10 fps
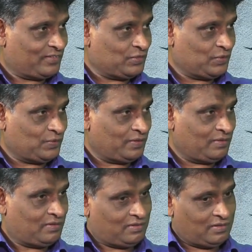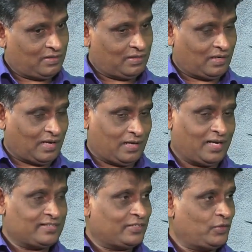So
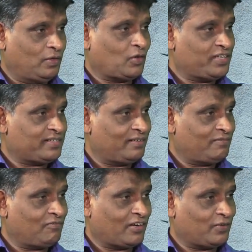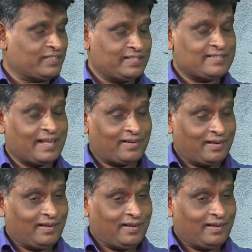answer to your question, one question is that